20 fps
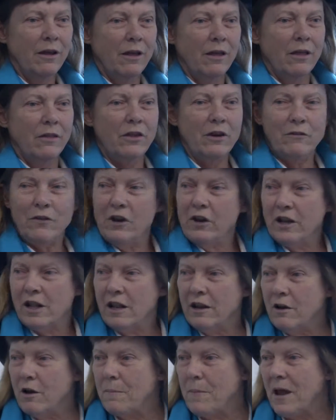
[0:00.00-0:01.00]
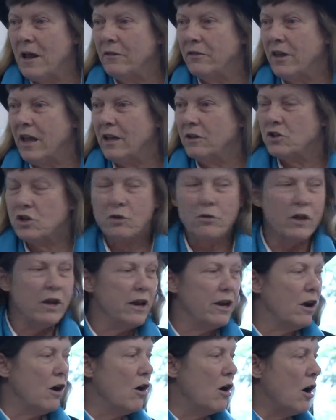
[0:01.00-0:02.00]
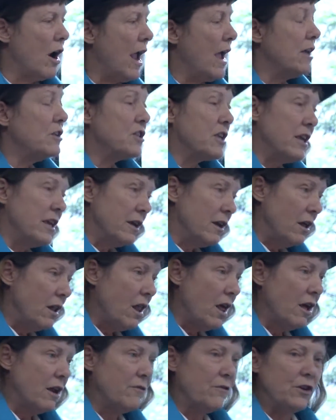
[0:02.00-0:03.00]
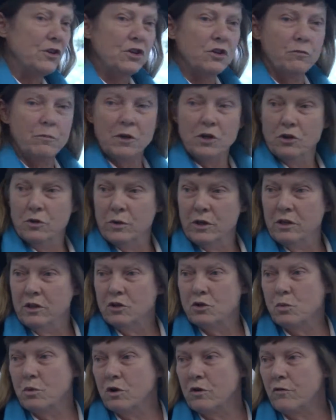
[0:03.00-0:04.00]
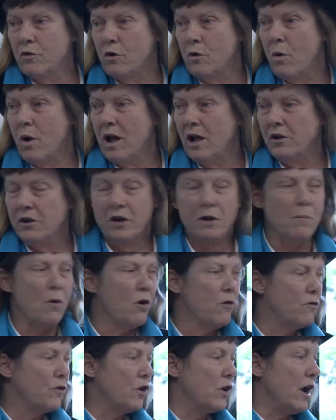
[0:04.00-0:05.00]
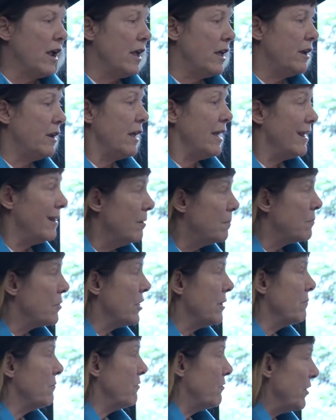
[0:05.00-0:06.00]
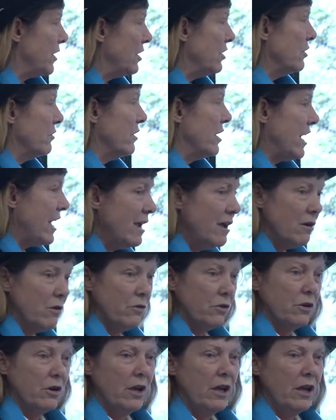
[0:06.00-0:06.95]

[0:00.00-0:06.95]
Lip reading: very clear about that. So they are asking a lot of us who've been doing this work for a while to come over and help them figure it out.